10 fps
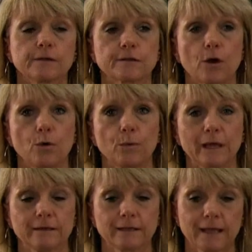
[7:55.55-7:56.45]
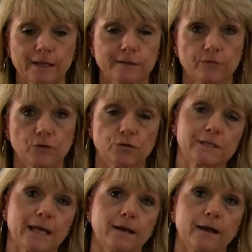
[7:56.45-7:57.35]
So in the case of your
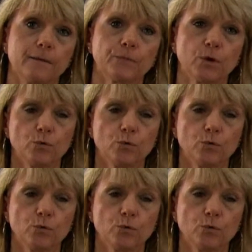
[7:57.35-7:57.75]
data,